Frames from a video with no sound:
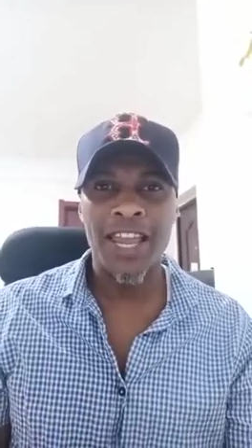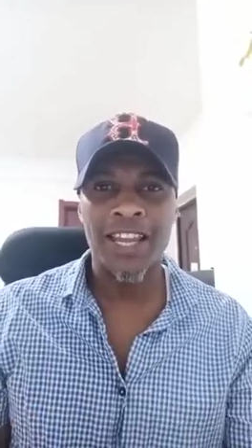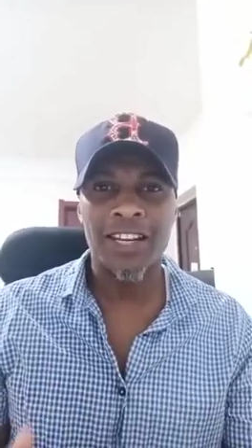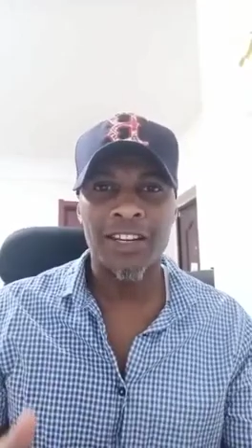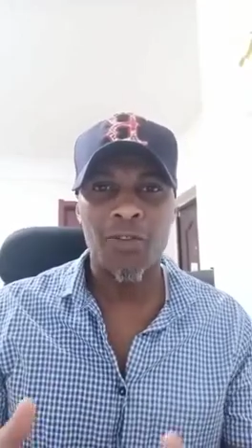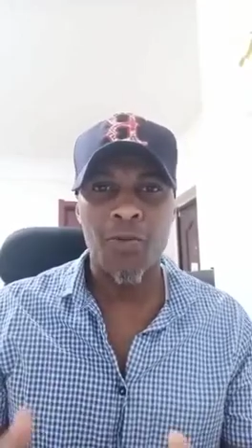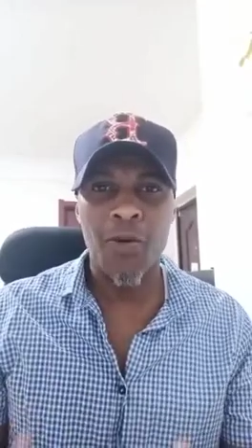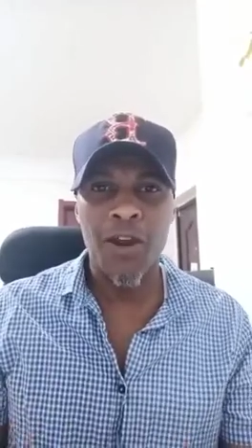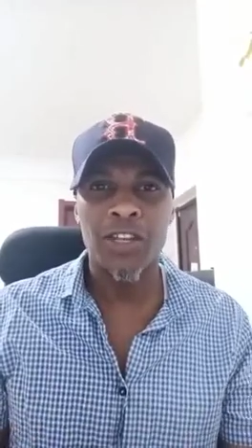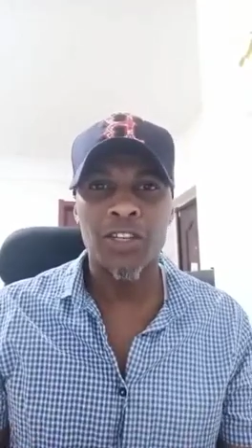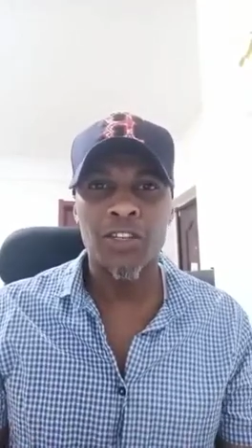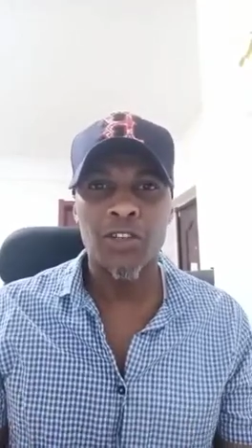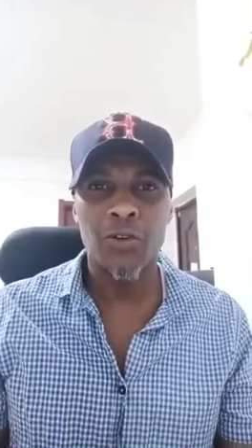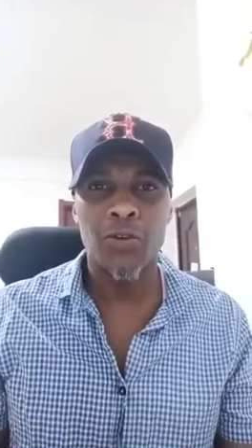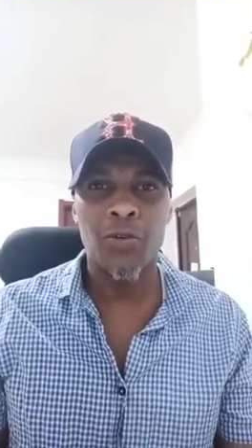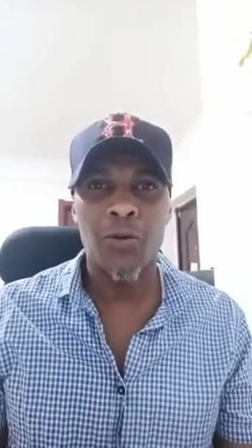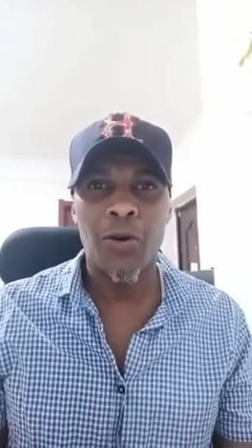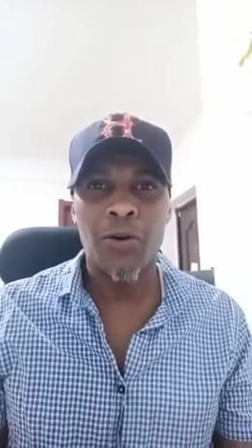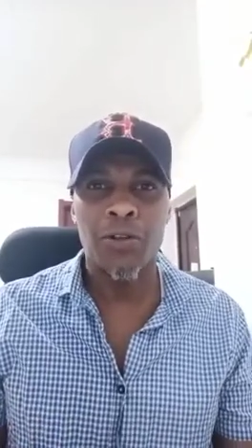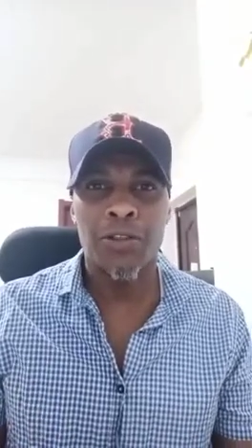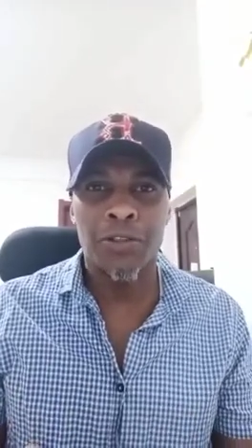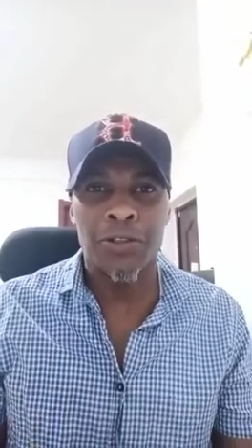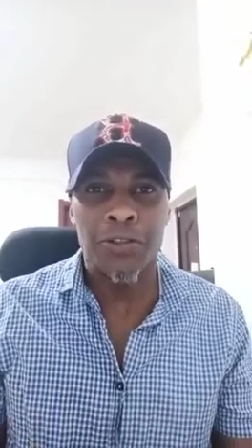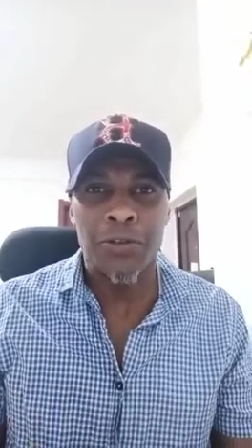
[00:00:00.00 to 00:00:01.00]
and
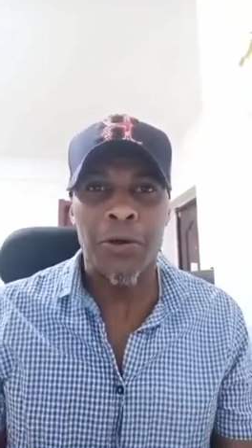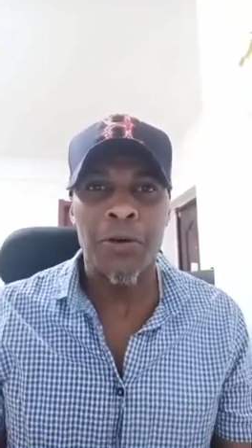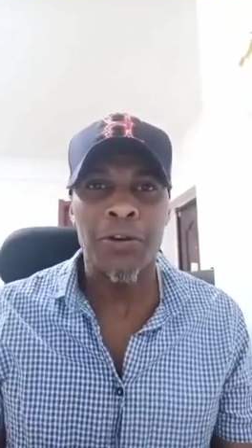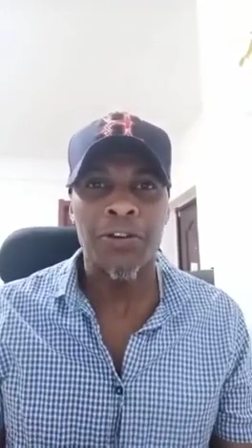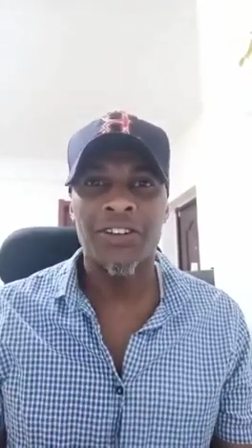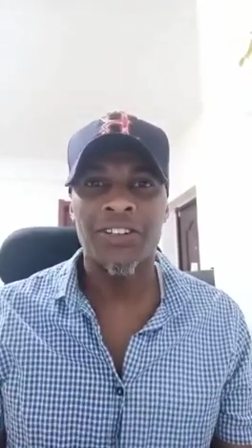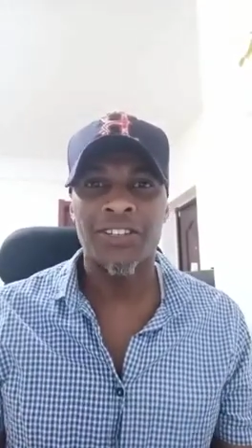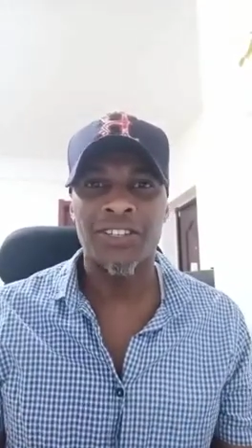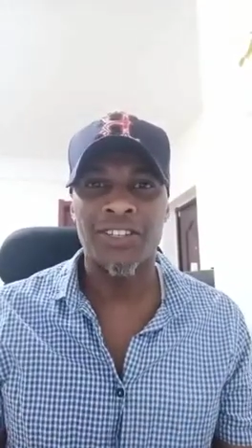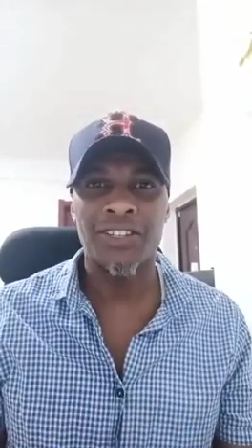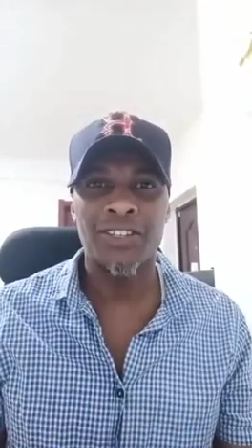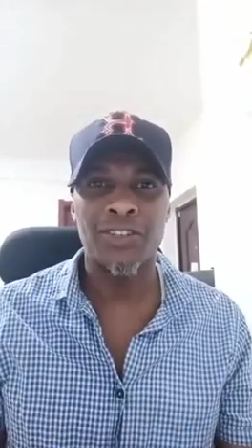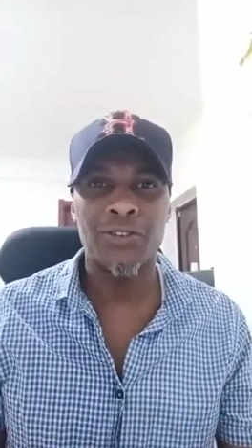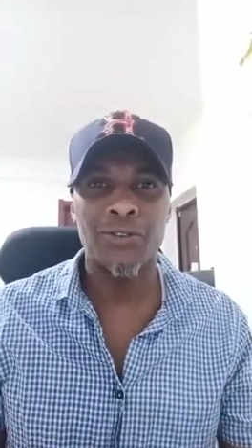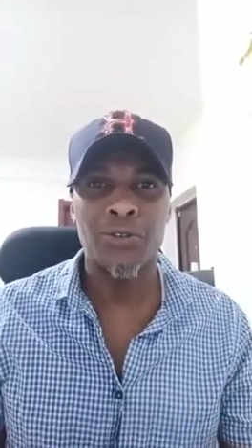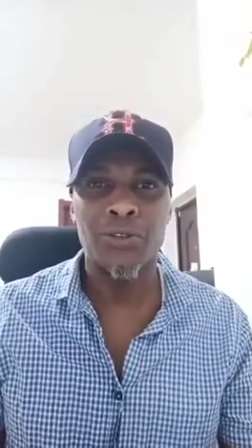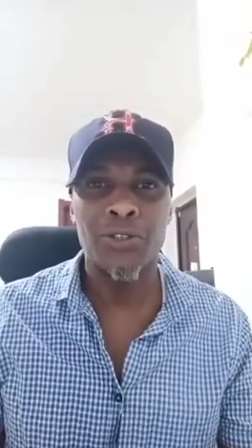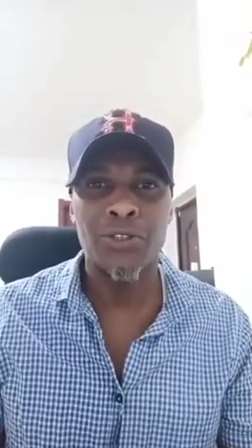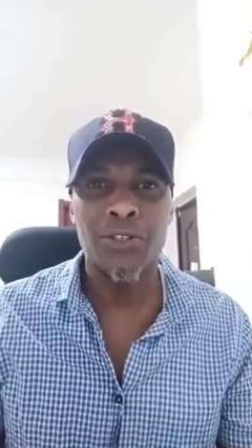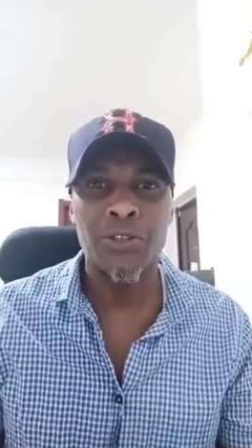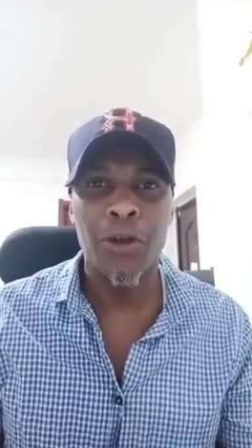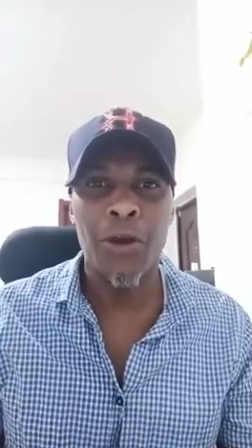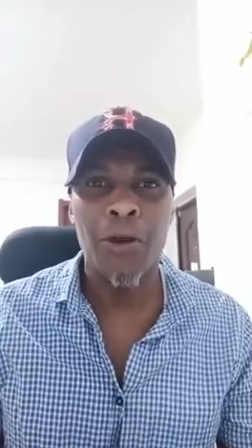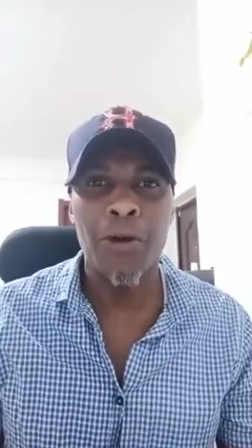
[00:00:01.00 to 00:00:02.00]
Guangzhou authorities to
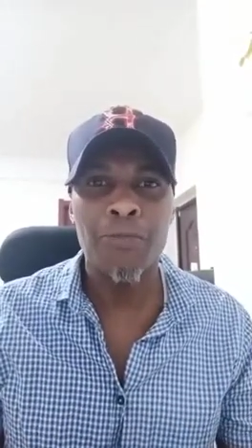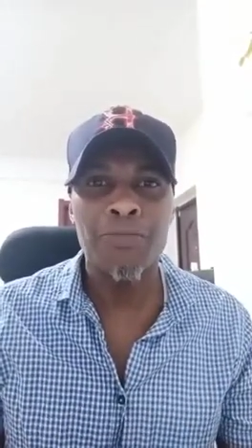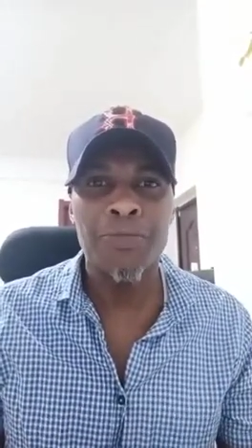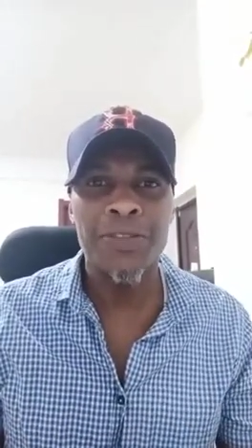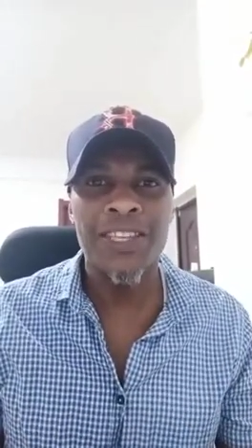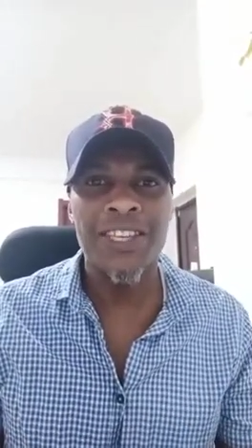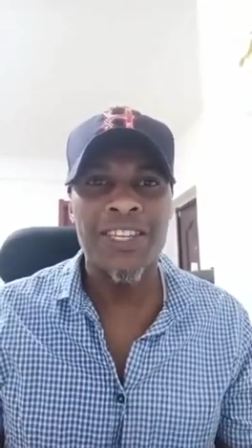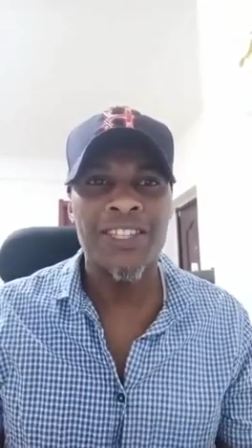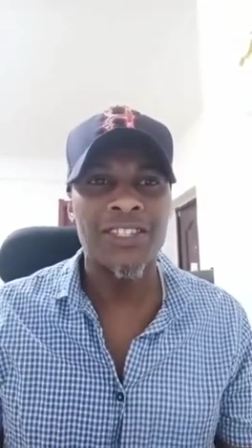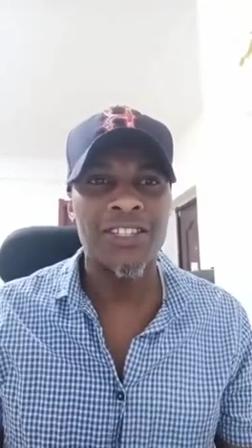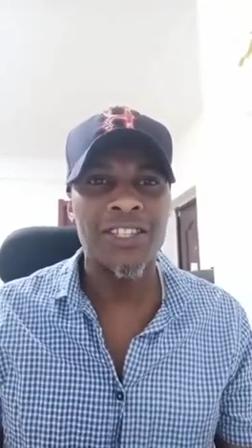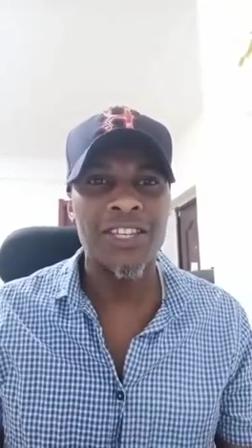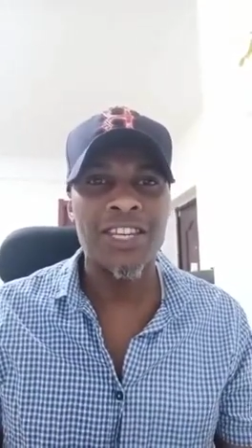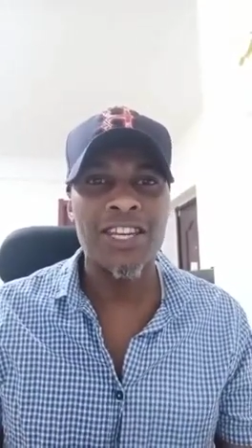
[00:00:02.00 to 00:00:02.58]
stop these